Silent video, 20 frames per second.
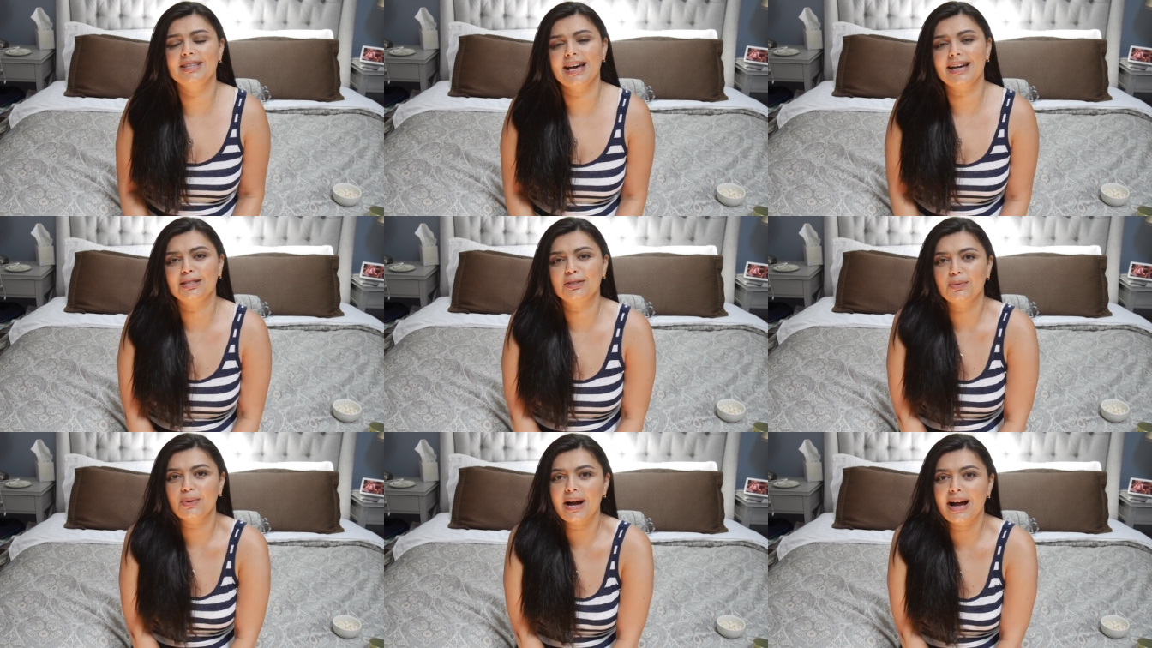
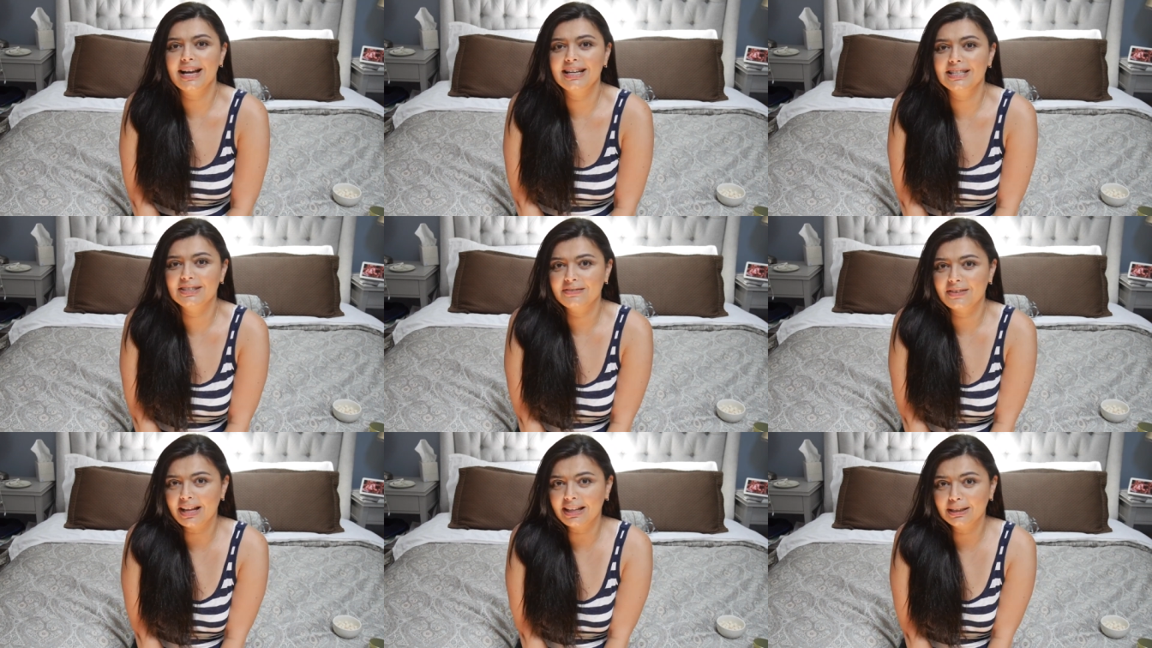That's why I
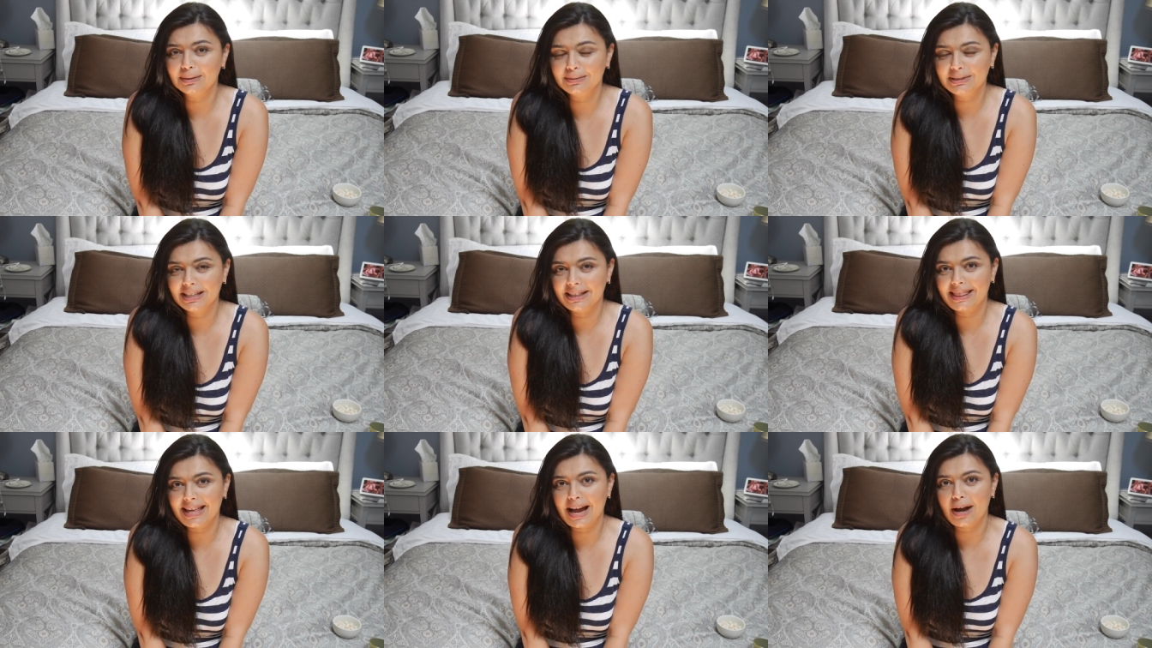
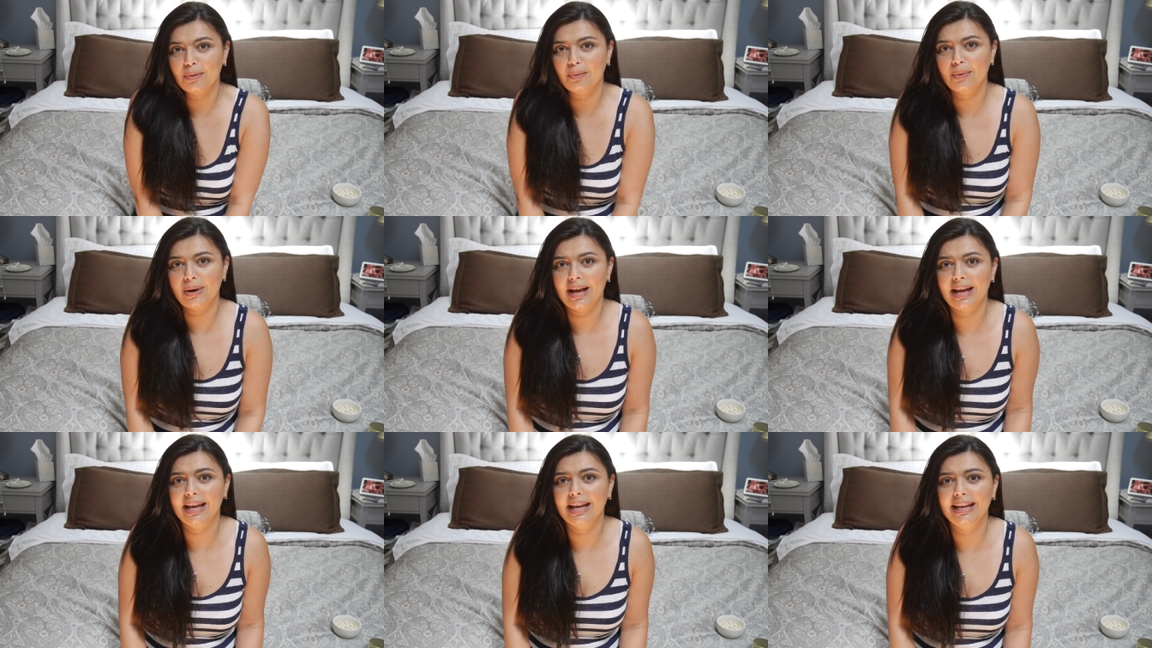developed it that
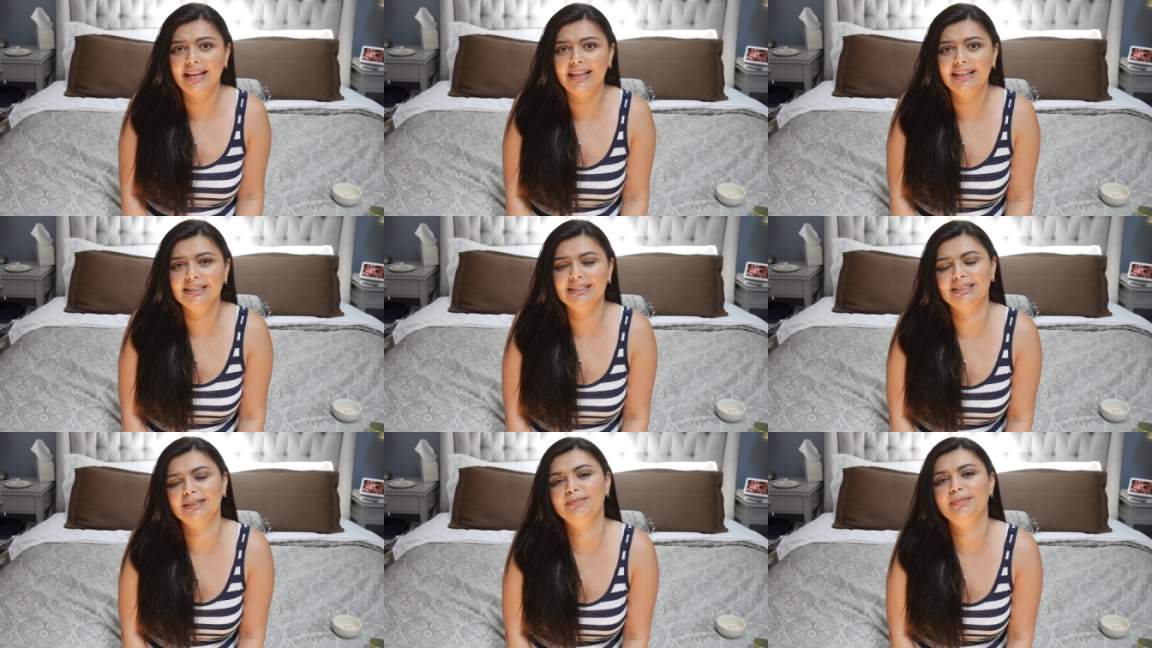
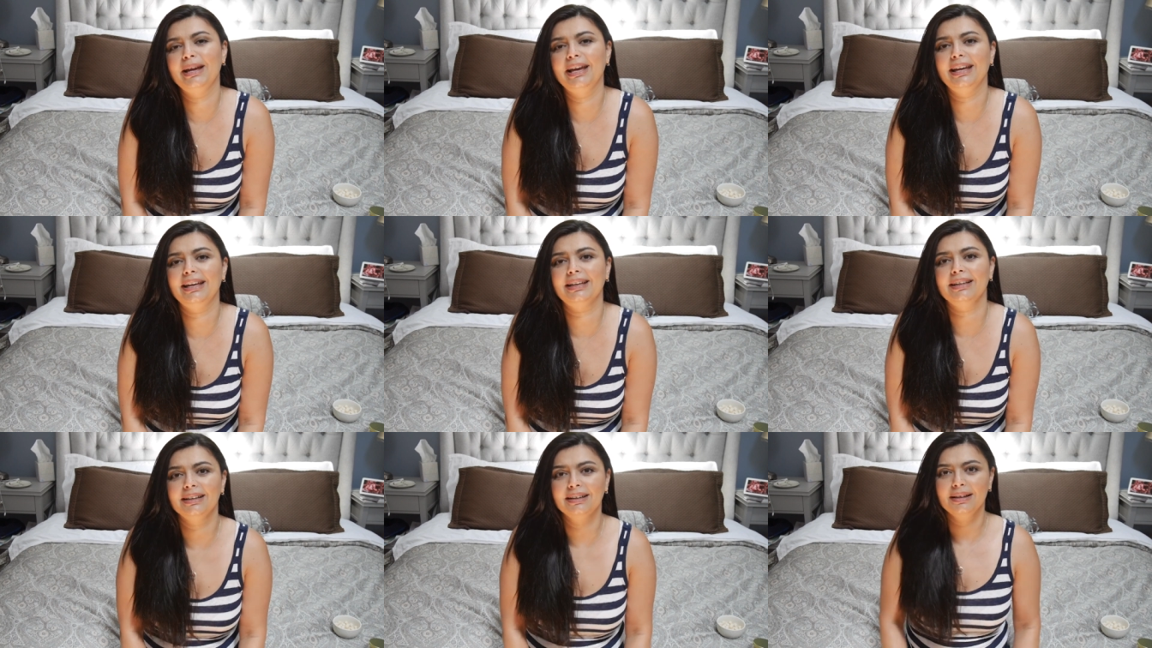way, to
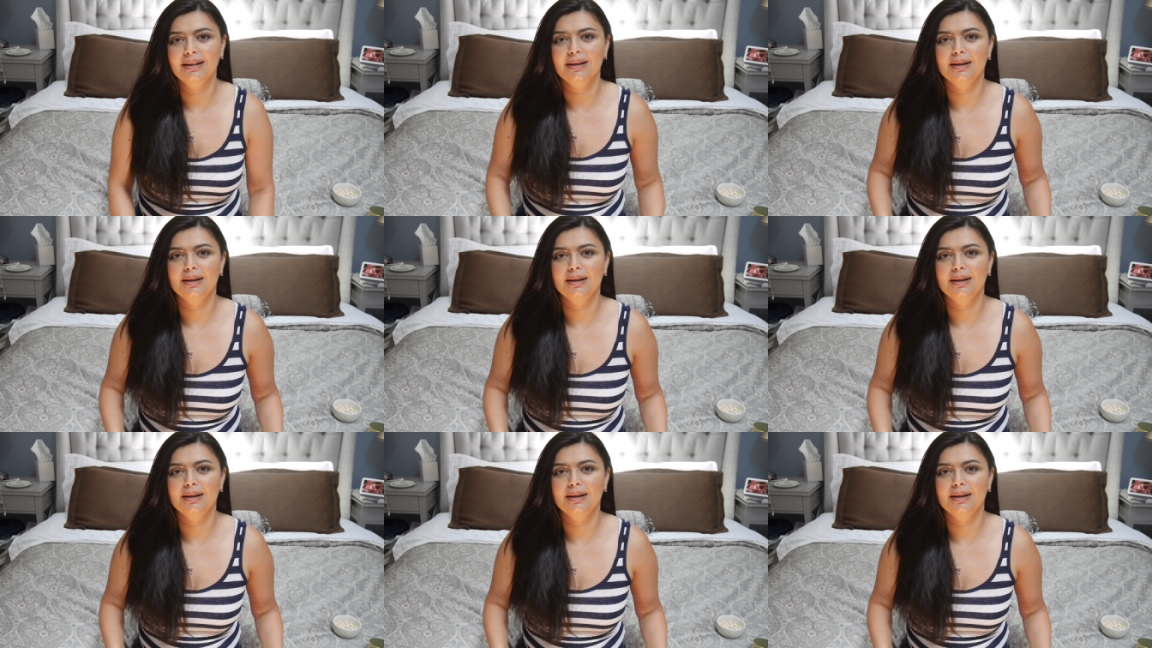make